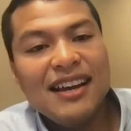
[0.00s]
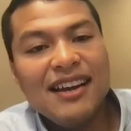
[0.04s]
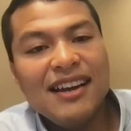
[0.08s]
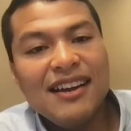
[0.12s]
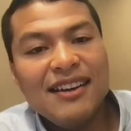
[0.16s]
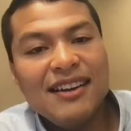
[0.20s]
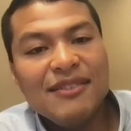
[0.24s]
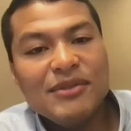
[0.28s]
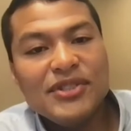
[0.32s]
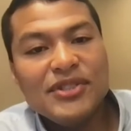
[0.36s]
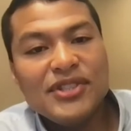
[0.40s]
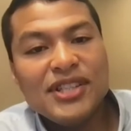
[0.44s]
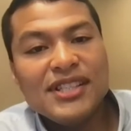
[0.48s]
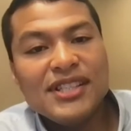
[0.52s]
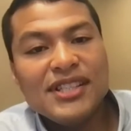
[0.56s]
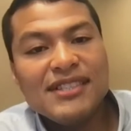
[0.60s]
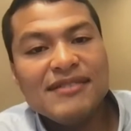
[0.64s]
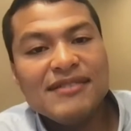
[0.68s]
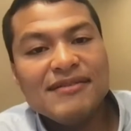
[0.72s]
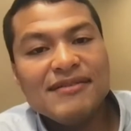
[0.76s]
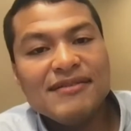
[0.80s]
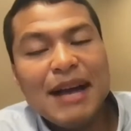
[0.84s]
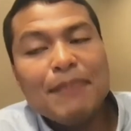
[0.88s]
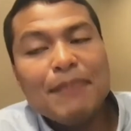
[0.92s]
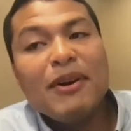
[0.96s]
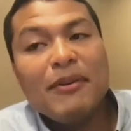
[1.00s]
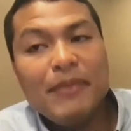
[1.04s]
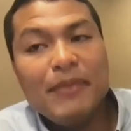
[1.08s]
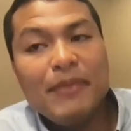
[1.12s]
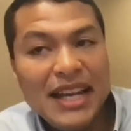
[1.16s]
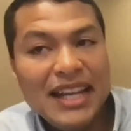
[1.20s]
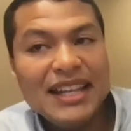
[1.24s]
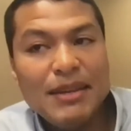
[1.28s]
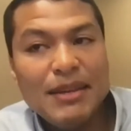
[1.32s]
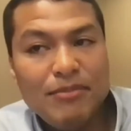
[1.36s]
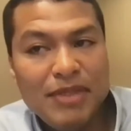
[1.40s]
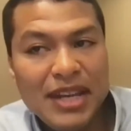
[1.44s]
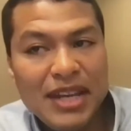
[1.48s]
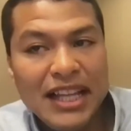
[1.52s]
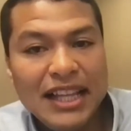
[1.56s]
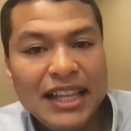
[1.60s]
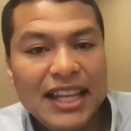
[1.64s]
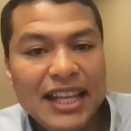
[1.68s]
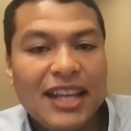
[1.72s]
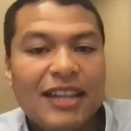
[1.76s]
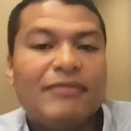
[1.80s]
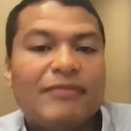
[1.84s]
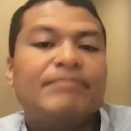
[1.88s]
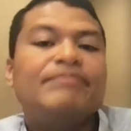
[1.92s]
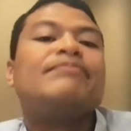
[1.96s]
Which is capability
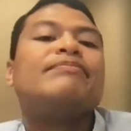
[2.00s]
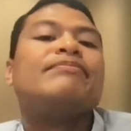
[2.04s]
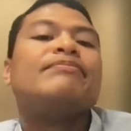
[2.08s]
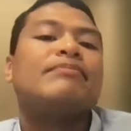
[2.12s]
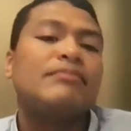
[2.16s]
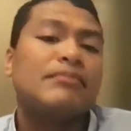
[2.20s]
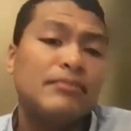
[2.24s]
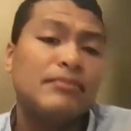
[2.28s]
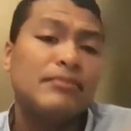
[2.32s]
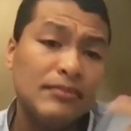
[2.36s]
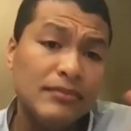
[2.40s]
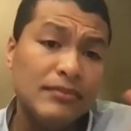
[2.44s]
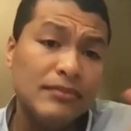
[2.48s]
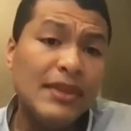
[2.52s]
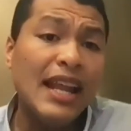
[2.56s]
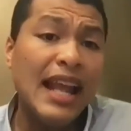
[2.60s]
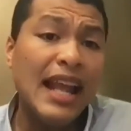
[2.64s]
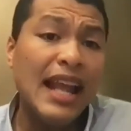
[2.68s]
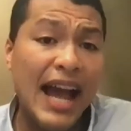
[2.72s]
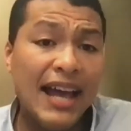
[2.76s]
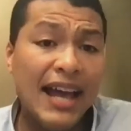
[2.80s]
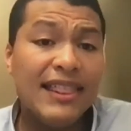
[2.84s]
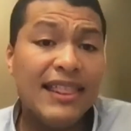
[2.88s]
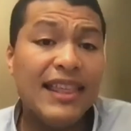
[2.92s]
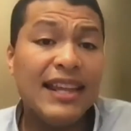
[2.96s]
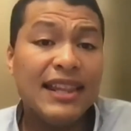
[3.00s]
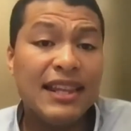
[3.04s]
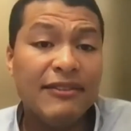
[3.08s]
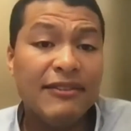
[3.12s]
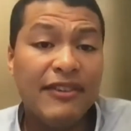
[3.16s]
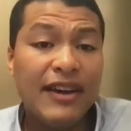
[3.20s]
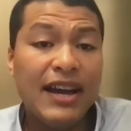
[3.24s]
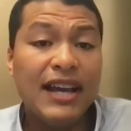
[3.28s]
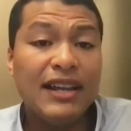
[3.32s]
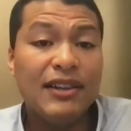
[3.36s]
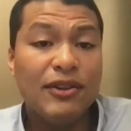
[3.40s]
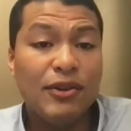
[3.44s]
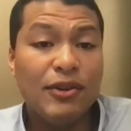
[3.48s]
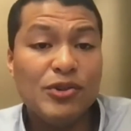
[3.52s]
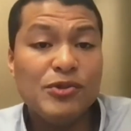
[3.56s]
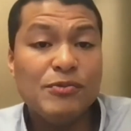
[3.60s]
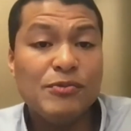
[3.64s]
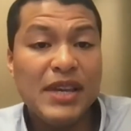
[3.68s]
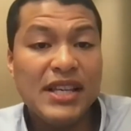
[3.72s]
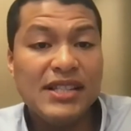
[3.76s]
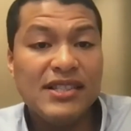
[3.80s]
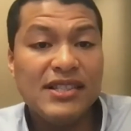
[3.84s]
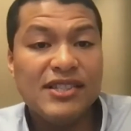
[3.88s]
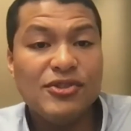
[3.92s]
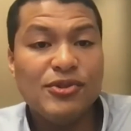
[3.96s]
building, identifying those
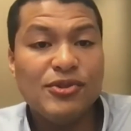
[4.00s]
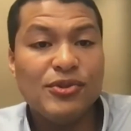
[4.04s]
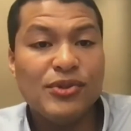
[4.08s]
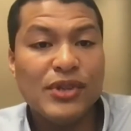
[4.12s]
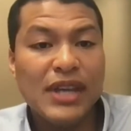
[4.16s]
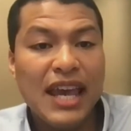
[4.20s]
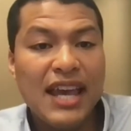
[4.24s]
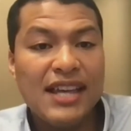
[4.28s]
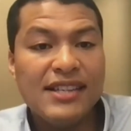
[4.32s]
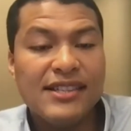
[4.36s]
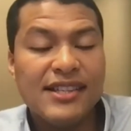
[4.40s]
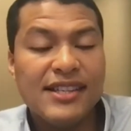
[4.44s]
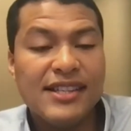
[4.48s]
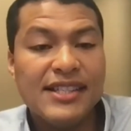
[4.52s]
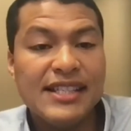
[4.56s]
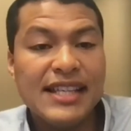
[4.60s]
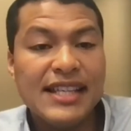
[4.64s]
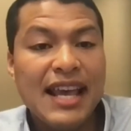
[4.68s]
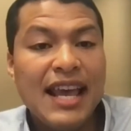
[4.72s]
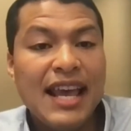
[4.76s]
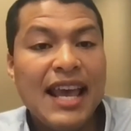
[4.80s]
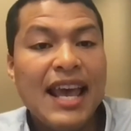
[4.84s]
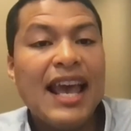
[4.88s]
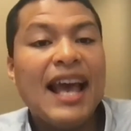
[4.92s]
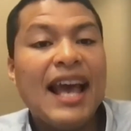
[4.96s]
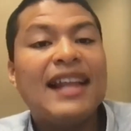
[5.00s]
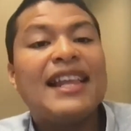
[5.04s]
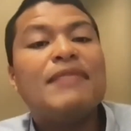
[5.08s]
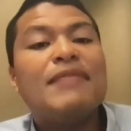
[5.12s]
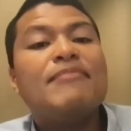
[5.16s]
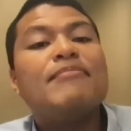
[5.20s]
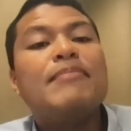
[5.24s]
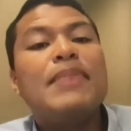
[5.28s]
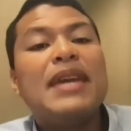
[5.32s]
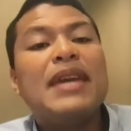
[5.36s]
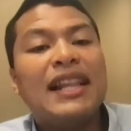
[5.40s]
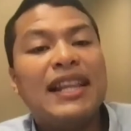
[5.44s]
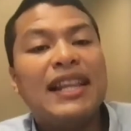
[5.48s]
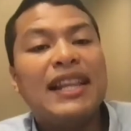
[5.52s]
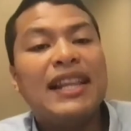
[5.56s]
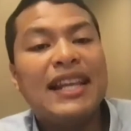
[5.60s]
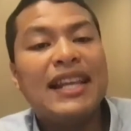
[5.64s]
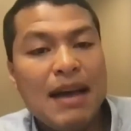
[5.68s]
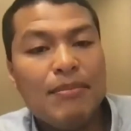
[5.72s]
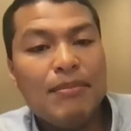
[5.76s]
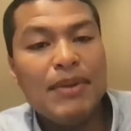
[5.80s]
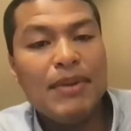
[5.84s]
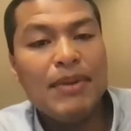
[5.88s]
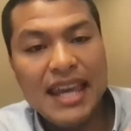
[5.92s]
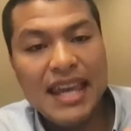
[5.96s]
business use cases, and then
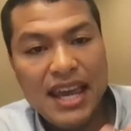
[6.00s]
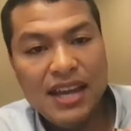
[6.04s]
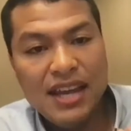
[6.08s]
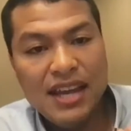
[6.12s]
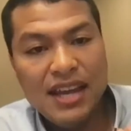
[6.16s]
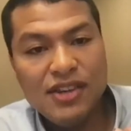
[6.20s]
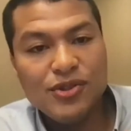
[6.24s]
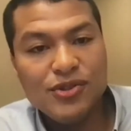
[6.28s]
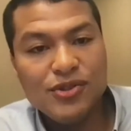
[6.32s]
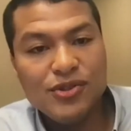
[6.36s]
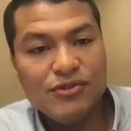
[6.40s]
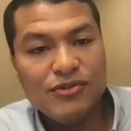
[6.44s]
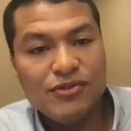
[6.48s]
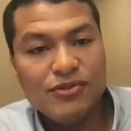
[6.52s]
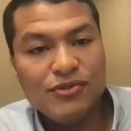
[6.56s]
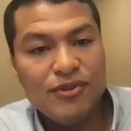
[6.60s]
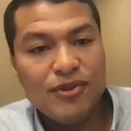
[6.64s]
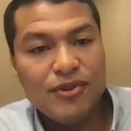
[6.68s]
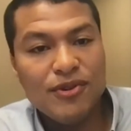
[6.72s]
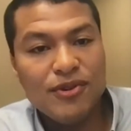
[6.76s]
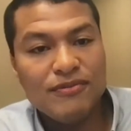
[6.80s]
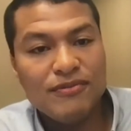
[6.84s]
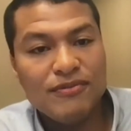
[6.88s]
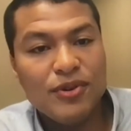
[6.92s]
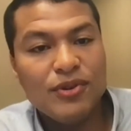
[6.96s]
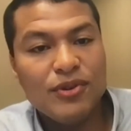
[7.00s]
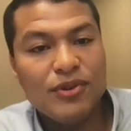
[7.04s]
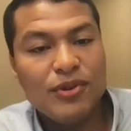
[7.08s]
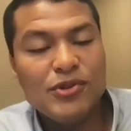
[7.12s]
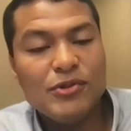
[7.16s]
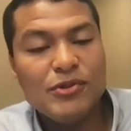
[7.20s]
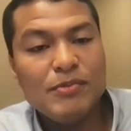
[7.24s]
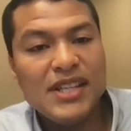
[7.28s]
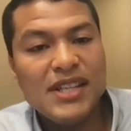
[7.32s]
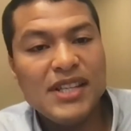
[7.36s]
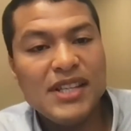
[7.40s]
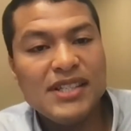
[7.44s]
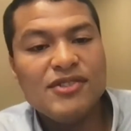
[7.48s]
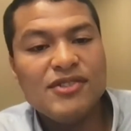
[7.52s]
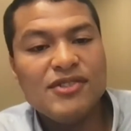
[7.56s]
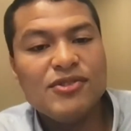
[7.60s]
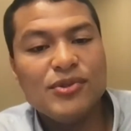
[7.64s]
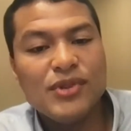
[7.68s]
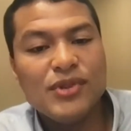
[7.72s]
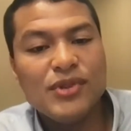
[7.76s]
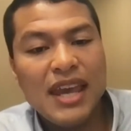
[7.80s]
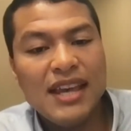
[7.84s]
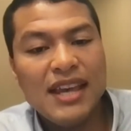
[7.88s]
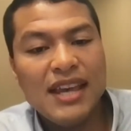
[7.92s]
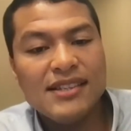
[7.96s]
building applications for those business
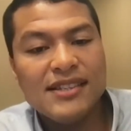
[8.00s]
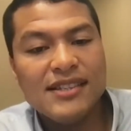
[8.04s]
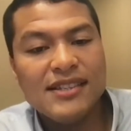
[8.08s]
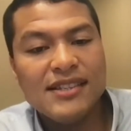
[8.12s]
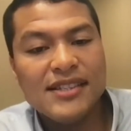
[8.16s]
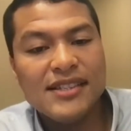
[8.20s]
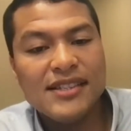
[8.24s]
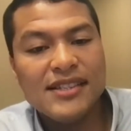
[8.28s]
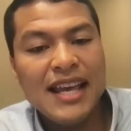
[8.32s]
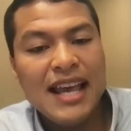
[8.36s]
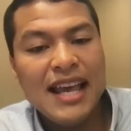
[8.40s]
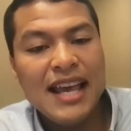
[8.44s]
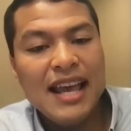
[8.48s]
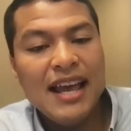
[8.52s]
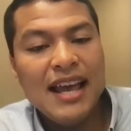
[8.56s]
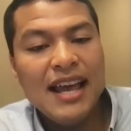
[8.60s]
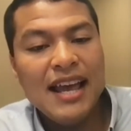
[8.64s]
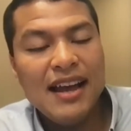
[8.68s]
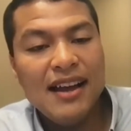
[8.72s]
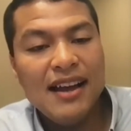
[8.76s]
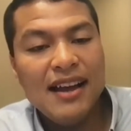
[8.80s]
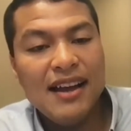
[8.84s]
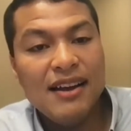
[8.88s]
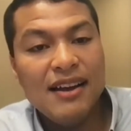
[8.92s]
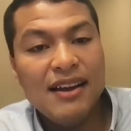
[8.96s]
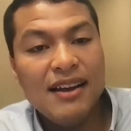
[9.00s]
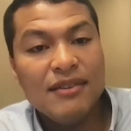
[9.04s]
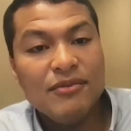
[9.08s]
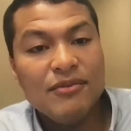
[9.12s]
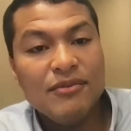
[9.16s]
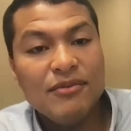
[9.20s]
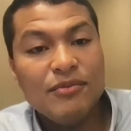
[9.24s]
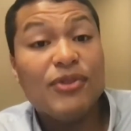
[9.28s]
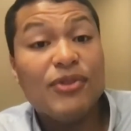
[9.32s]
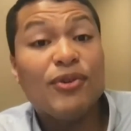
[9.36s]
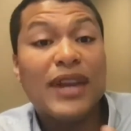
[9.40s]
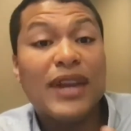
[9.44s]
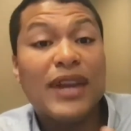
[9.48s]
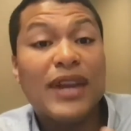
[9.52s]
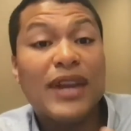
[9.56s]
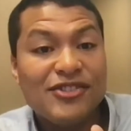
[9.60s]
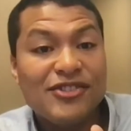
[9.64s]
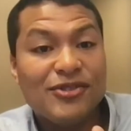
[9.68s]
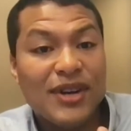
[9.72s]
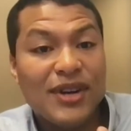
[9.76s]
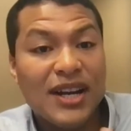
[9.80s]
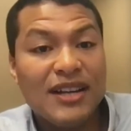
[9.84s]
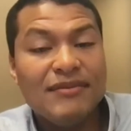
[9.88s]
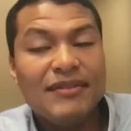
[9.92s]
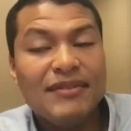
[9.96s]
use cases with
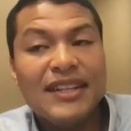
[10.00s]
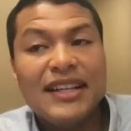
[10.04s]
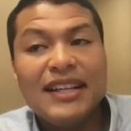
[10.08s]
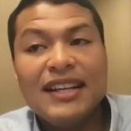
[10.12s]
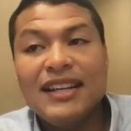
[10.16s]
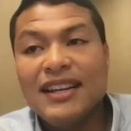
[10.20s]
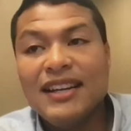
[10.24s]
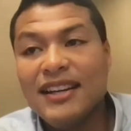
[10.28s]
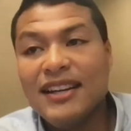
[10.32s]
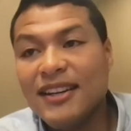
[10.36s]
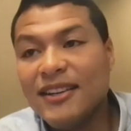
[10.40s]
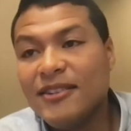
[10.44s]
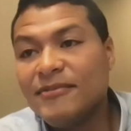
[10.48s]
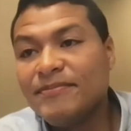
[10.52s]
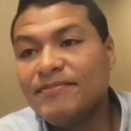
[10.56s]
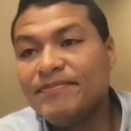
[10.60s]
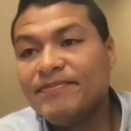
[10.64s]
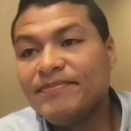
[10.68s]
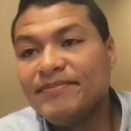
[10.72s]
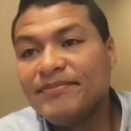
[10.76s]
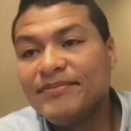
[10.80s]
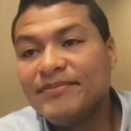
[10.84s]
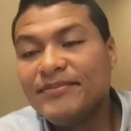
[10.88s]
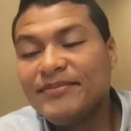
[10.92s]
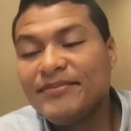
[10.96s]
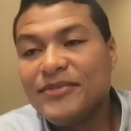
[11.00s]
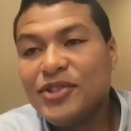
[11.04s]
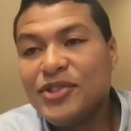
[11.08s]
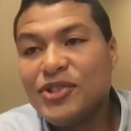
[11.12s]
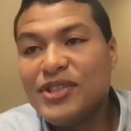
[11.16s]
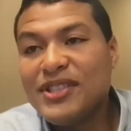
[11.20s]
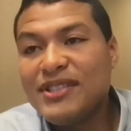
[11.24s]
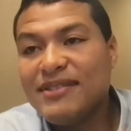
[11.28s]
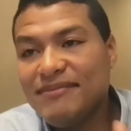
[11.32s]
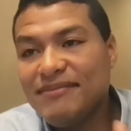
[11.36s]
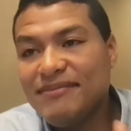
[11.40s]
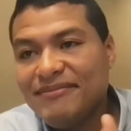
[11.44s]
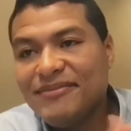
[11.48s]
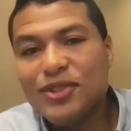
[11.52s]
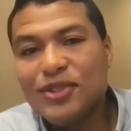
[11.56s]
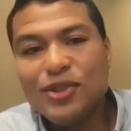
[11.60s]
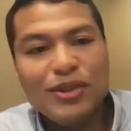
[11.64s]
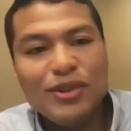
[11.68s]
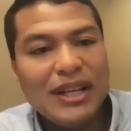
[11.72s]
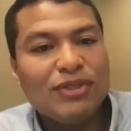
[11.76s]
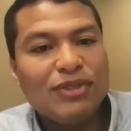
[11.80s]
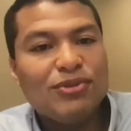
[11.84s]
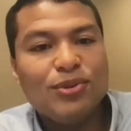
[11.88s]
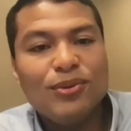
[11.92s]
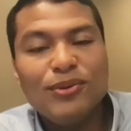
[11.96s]
Orchestra, which is
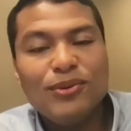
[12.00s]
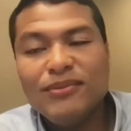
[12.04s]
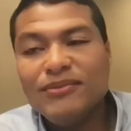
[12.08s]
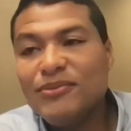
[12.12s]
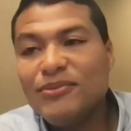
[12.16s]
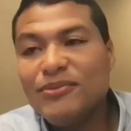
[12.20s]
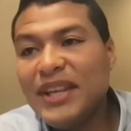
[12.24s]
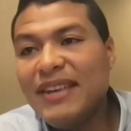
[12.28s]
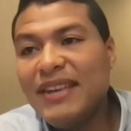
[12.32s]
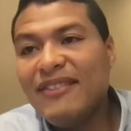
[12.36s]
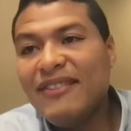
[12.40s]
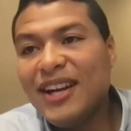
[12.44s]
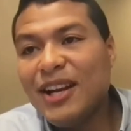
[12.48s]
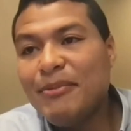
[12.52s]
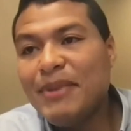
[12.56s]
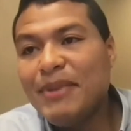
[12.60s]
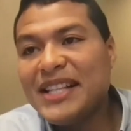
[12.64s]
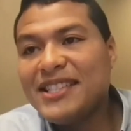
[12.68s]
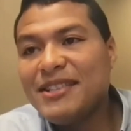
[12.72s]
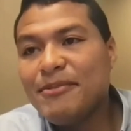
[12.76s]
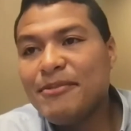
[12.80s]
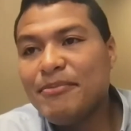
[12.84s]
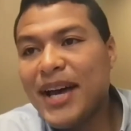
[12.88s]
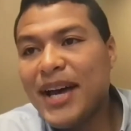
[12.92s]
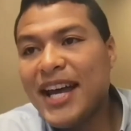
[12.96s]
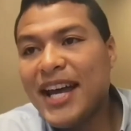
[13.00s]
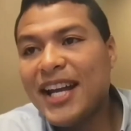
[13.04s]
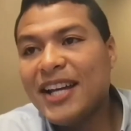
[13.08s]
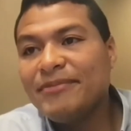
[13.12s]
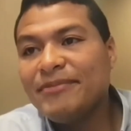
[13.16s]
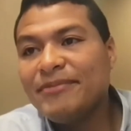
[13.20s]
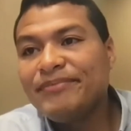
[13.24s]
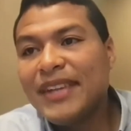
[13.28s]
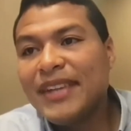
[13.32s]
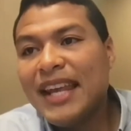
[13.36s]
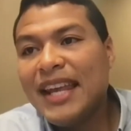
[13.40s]
the tool we developed at Zapata.